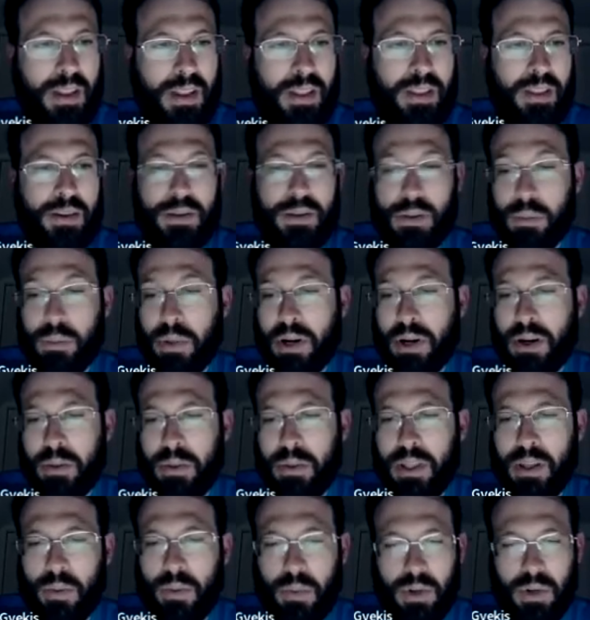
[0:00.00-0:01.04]
There's a part of me
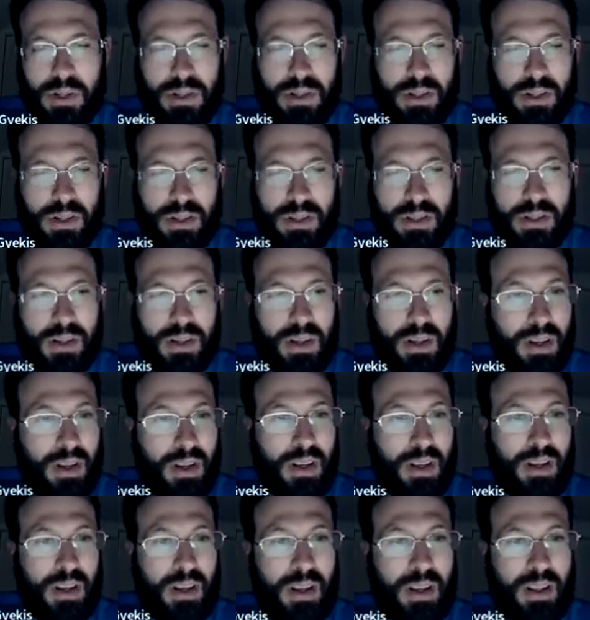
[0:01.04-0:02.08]
that wishes
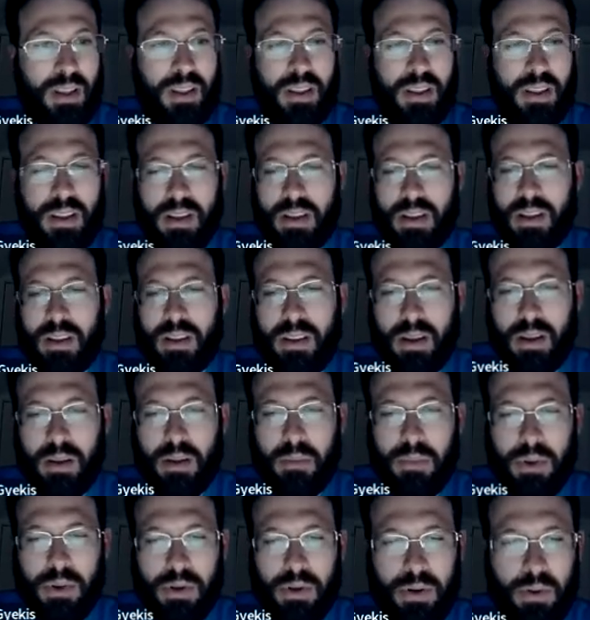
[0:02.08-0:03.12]
the
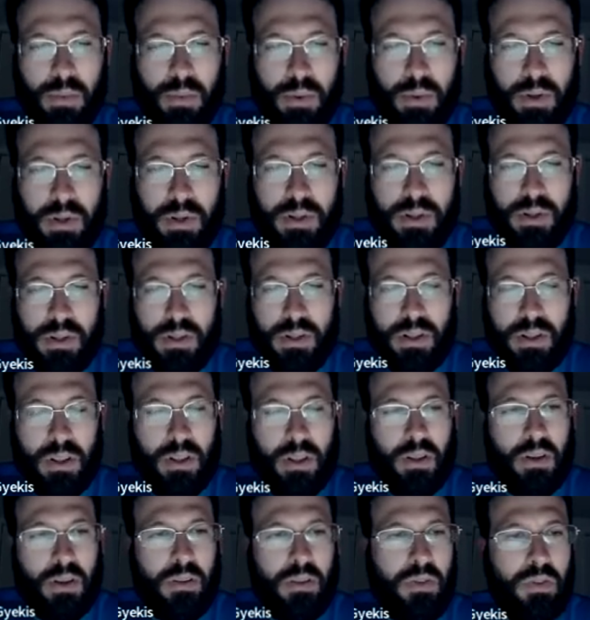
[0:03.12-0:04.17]
computer would just
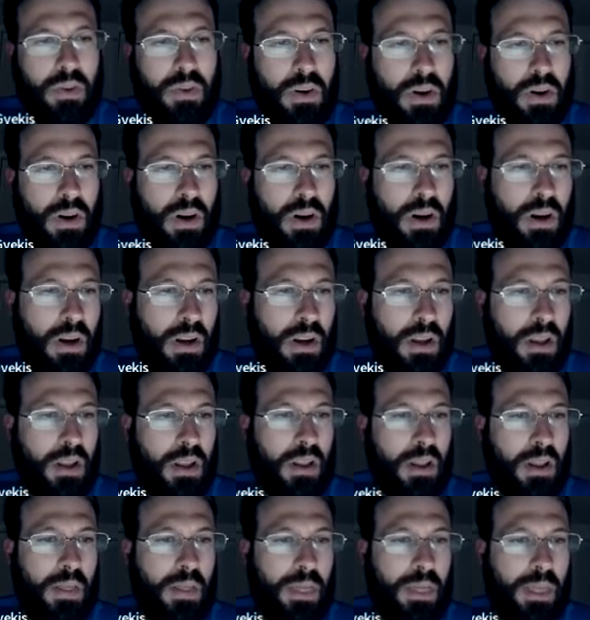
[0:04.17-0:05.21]
look for
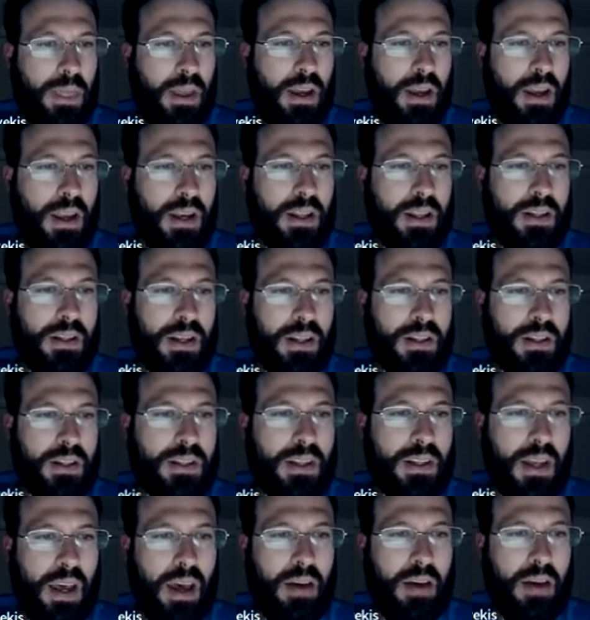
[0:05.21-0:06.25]
any dates
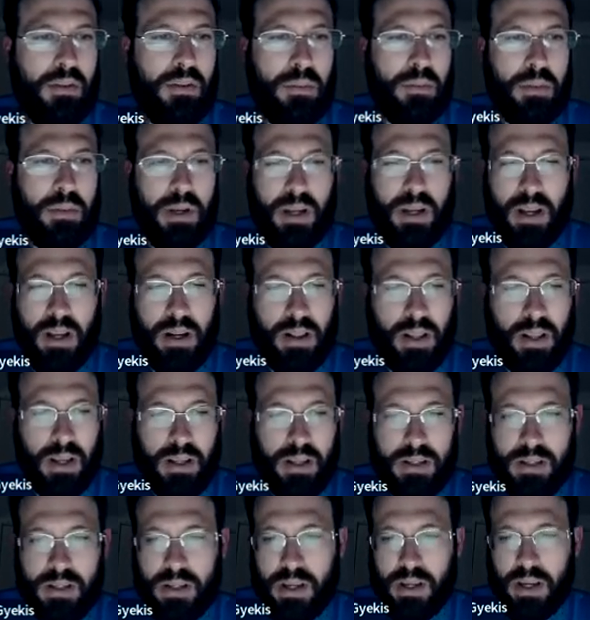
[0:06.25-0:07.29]
that haven't been
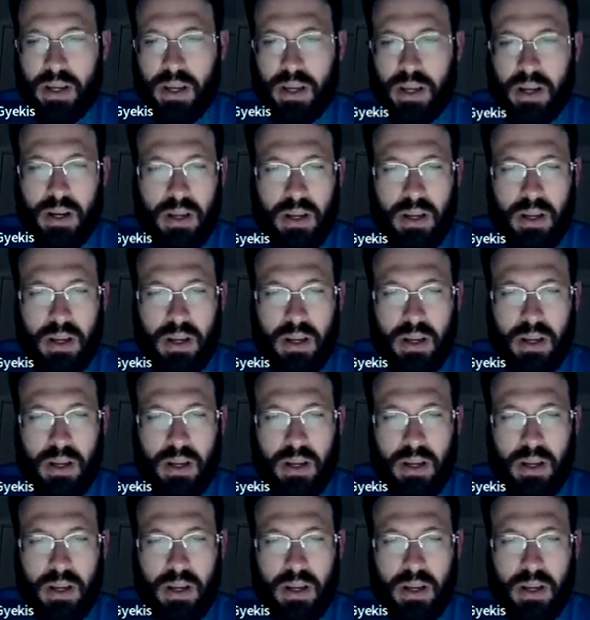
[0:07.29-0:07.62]
analyzed yet,